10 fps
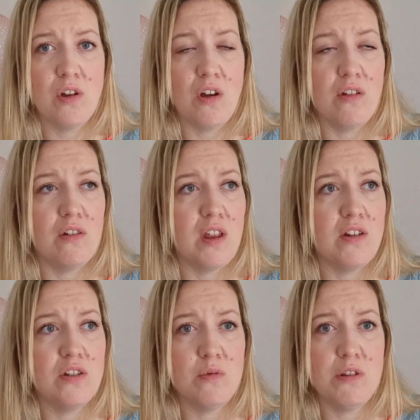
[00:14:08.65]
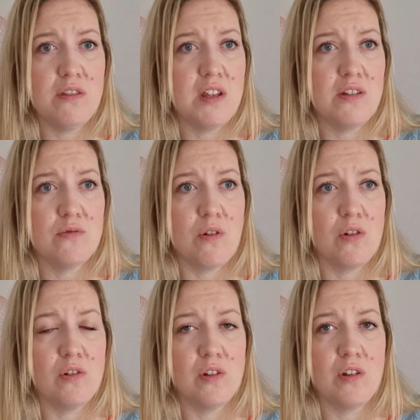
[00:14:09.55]
or they're doing things
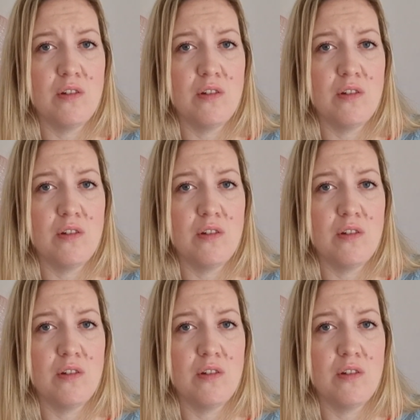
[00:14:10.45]
wrong,